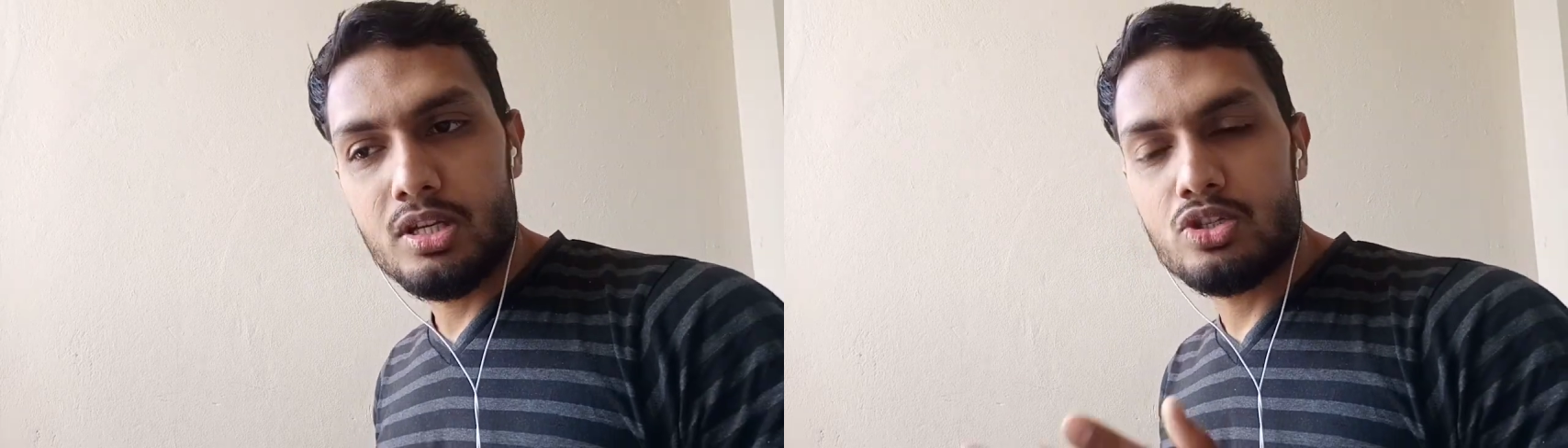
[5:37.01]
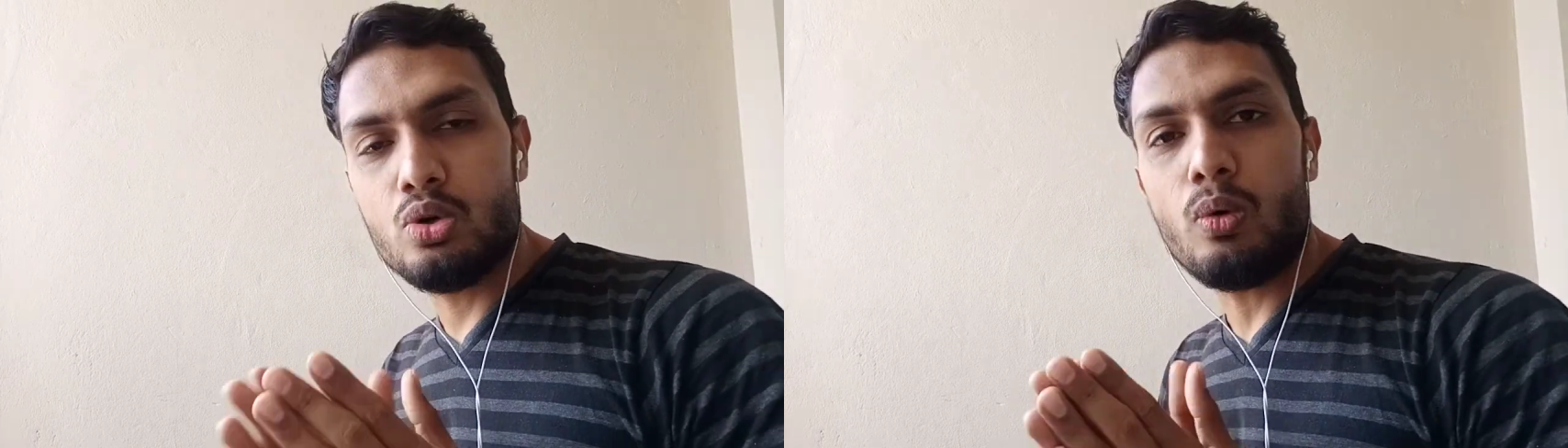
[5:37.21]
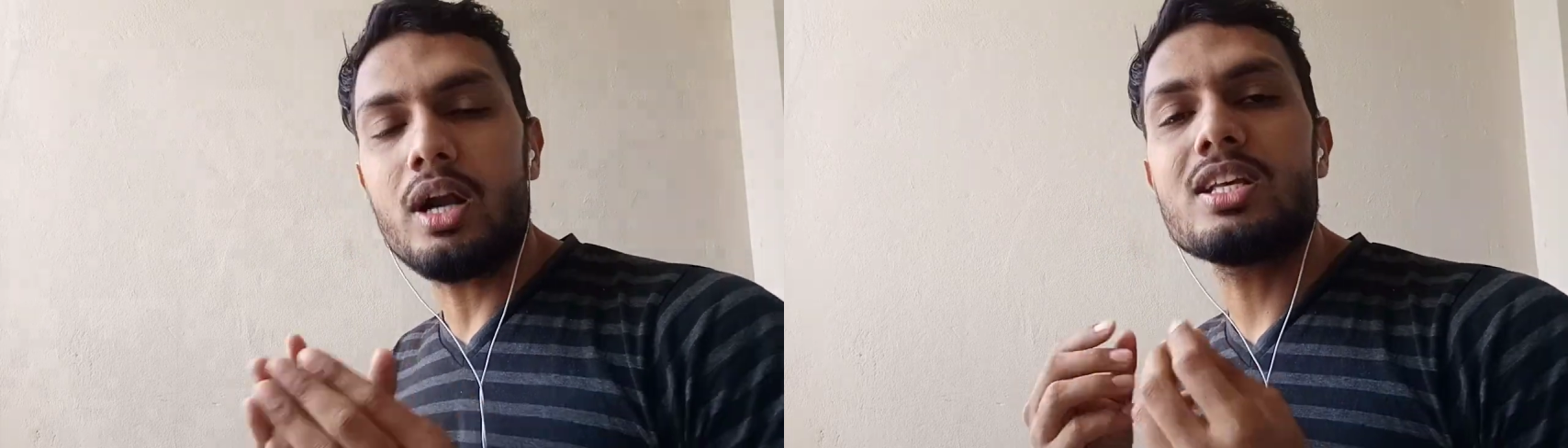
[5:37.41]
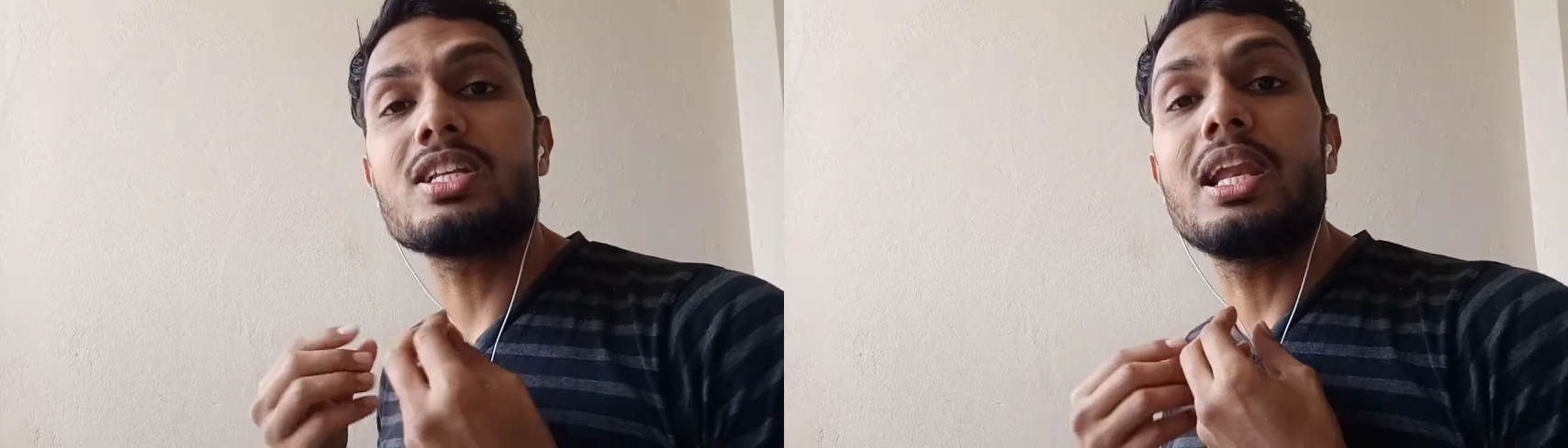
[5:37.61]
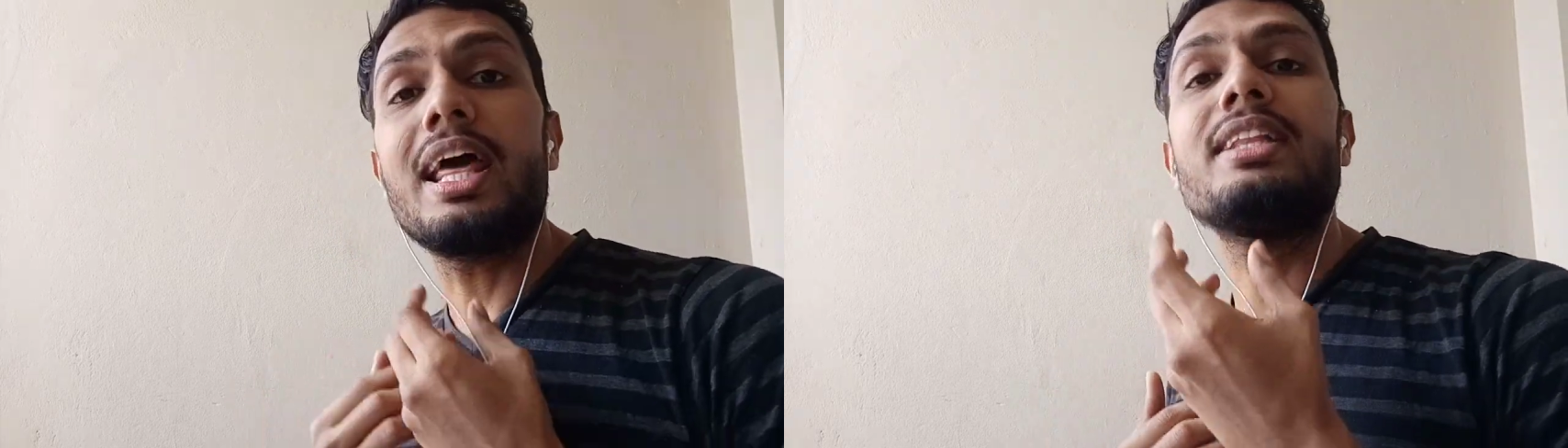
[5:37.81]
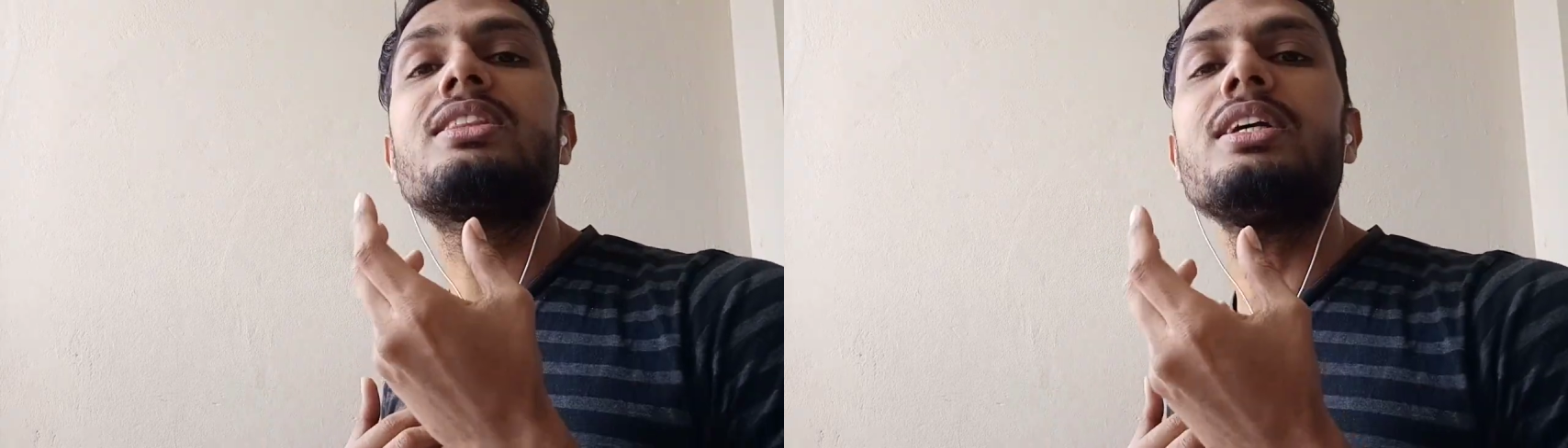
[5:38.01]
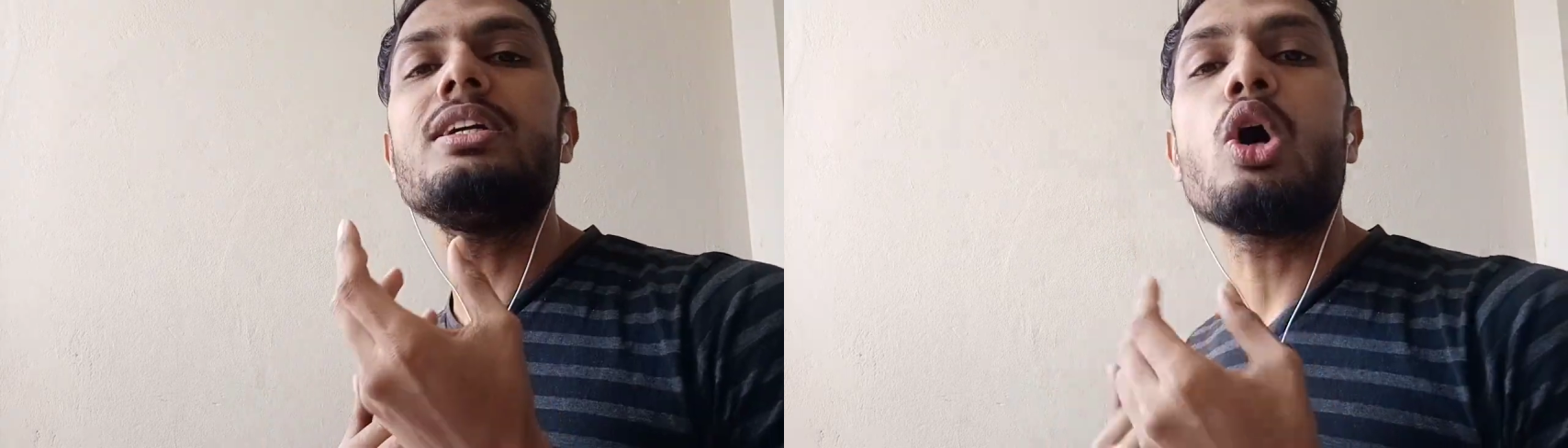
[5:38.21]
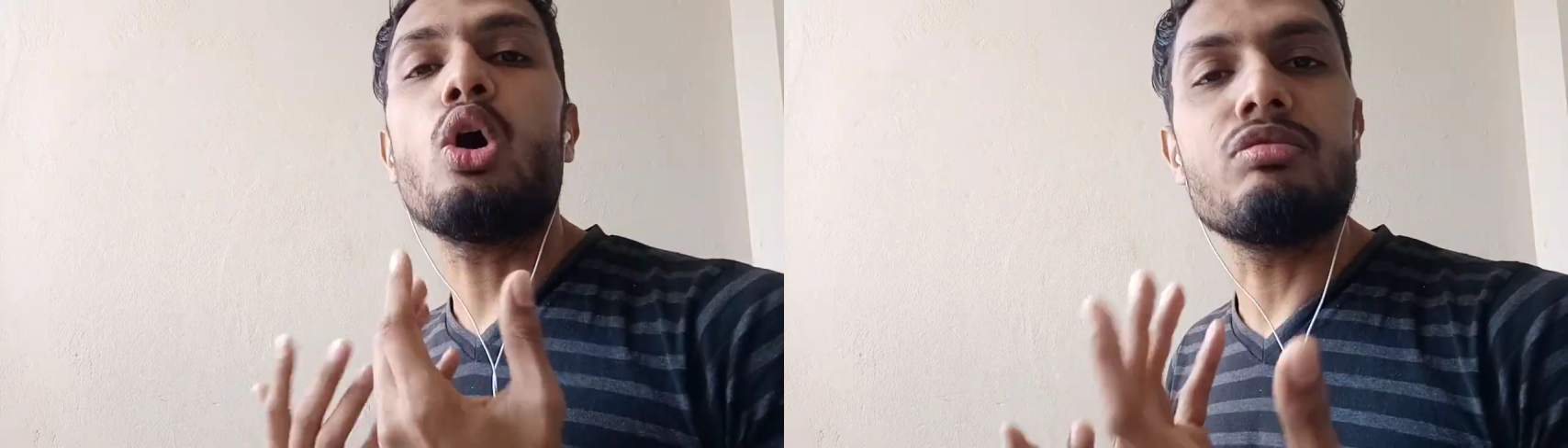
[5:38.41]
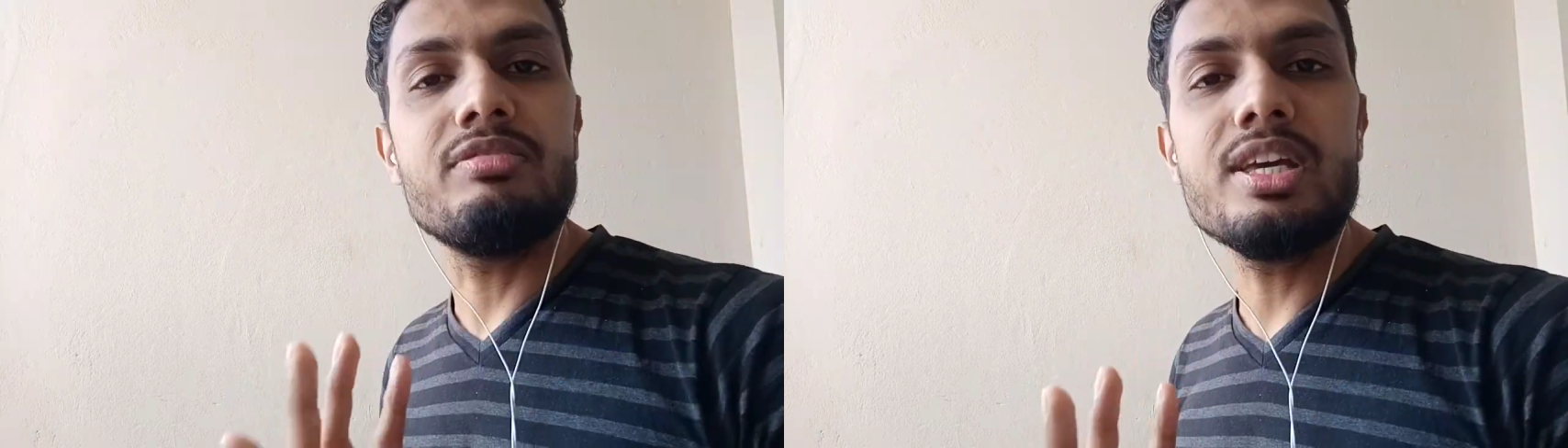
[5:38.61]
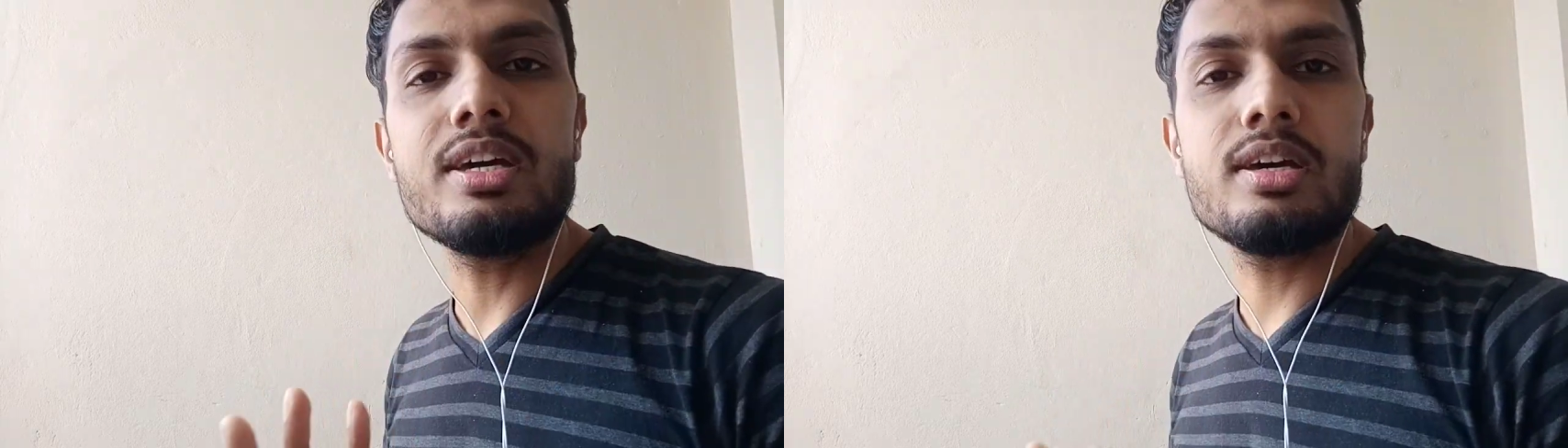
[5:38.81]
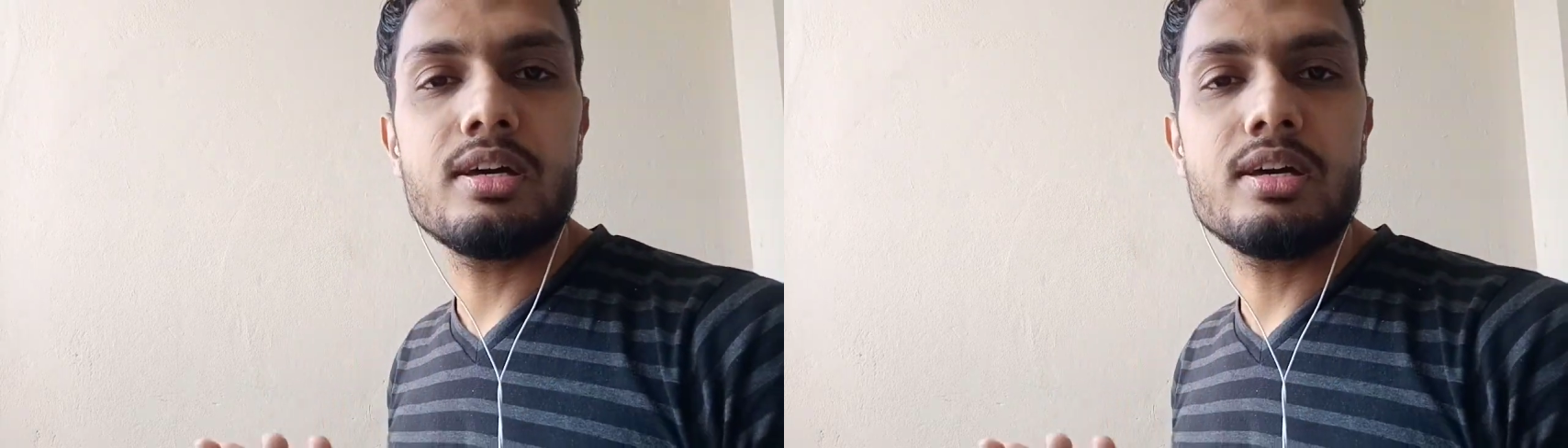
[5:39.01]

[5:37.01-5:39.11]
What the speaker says: So what is lengthened or weak?